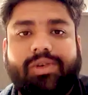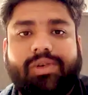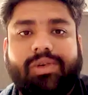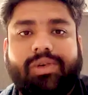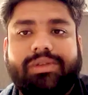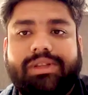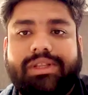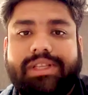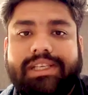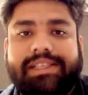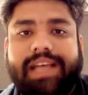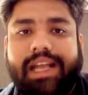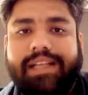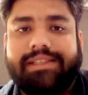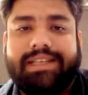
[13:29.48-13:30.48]
So
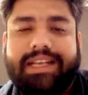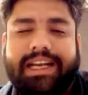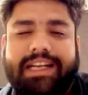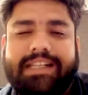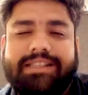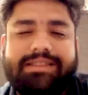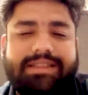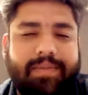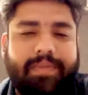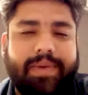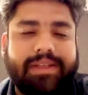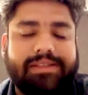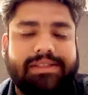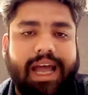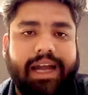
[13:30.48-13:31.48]
these are little
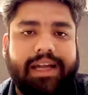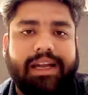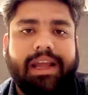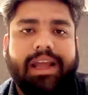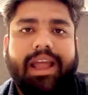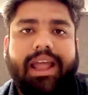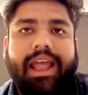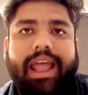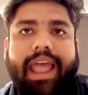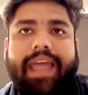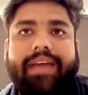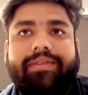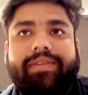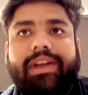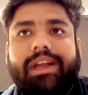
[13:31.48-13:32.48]
snippets that
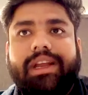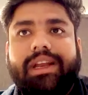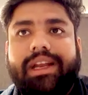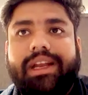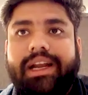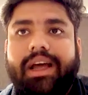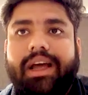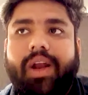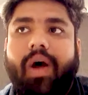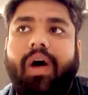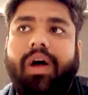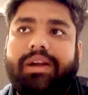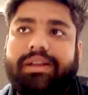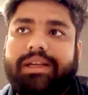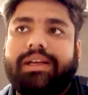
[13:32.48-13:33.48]
every reader
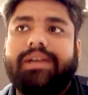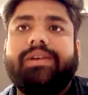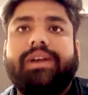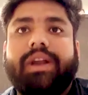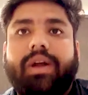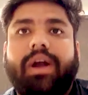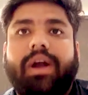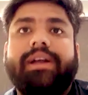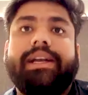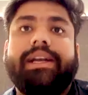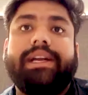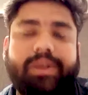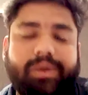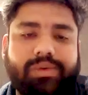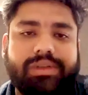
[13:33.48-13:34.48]
or the content
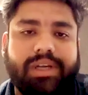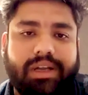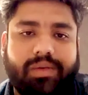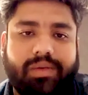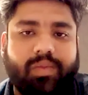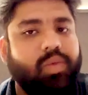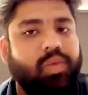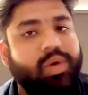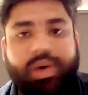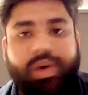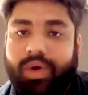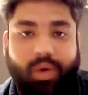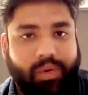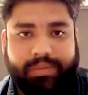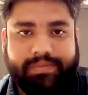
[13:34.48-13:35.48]
user would
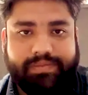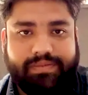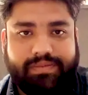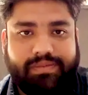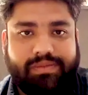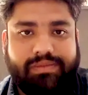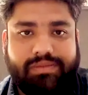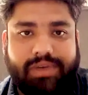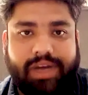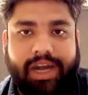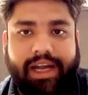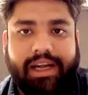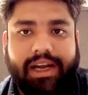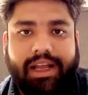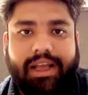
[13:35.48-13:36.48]
know,
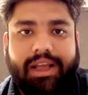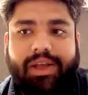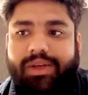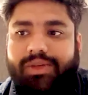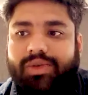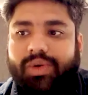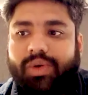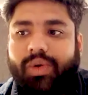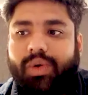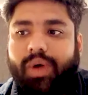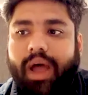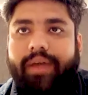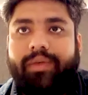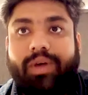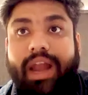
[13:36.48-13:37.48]
right? Yeah. So
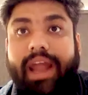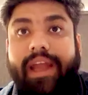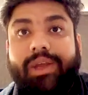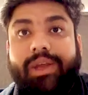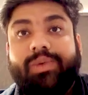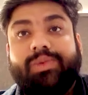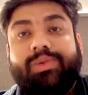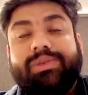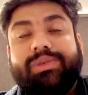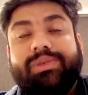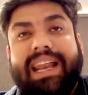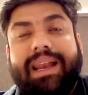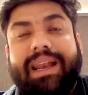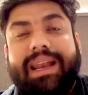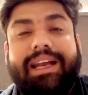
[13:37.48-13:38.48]
I would like you to
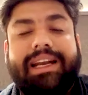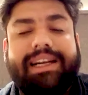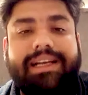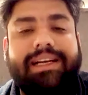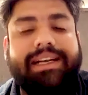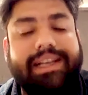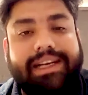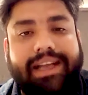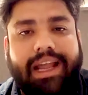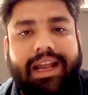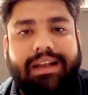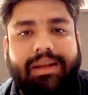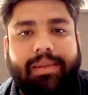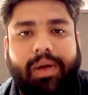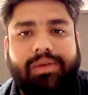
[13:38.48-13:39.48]
tell a little
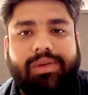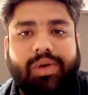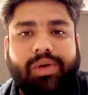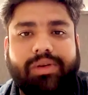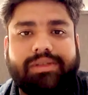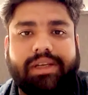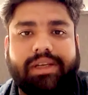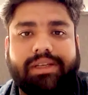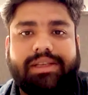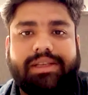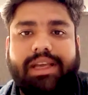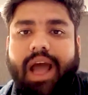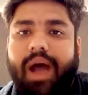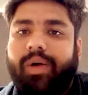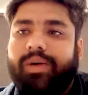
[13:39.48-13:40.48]
detail about those things.
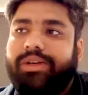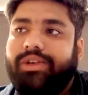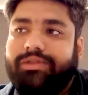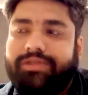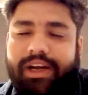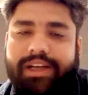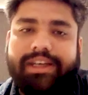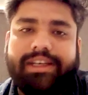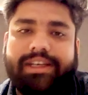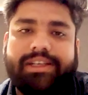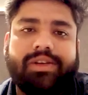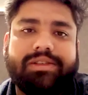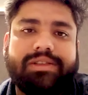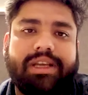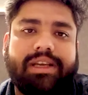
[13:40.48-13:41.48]
How did you fund
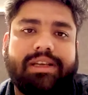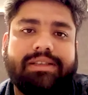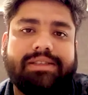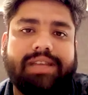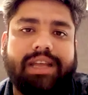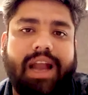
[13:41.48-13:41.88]
those things?